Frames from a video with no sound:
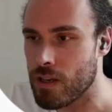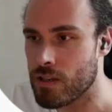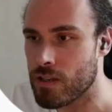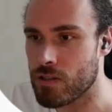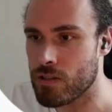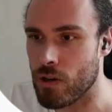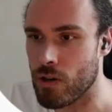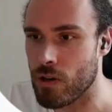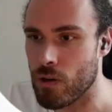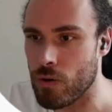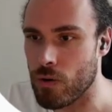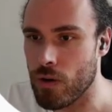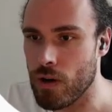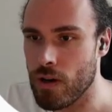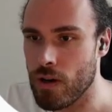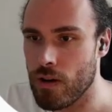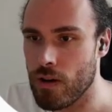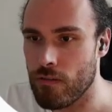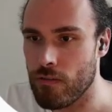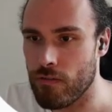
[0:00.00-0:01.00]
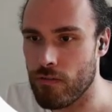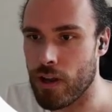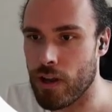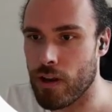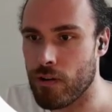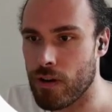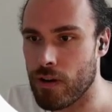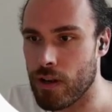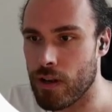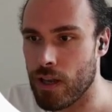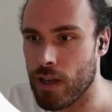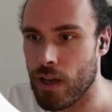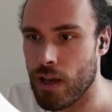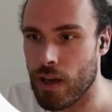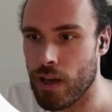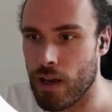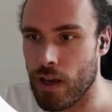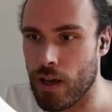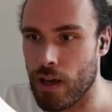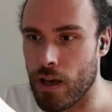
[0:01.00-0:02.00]
So very
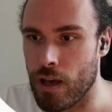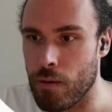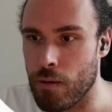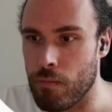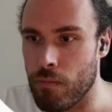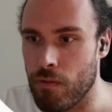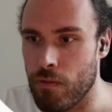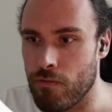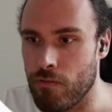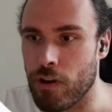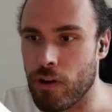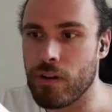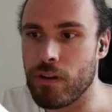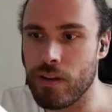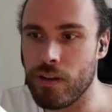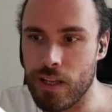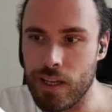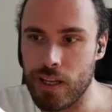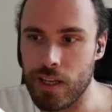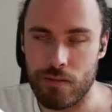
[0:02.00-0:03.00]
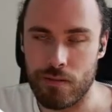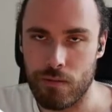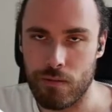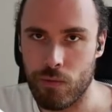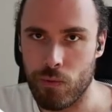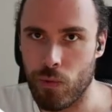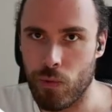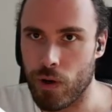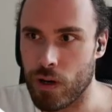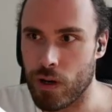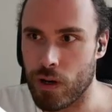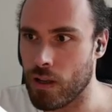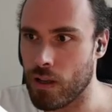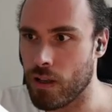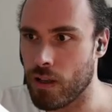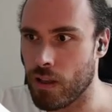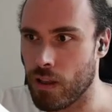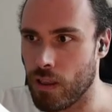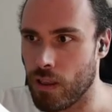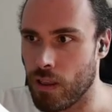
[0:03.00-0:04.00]
neat what
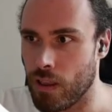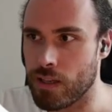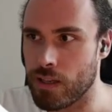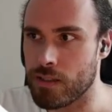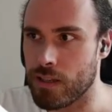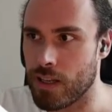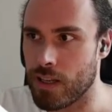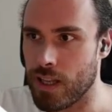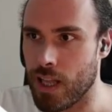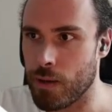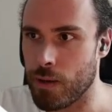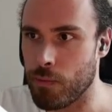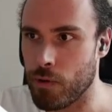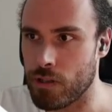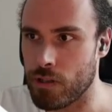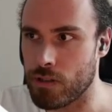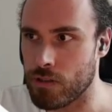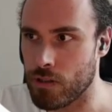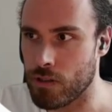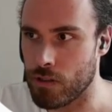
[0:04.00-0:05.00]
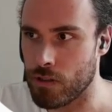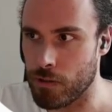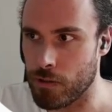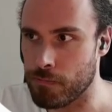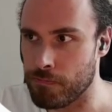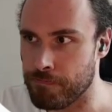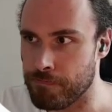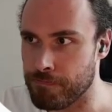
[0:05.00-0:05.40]
links enable us to do.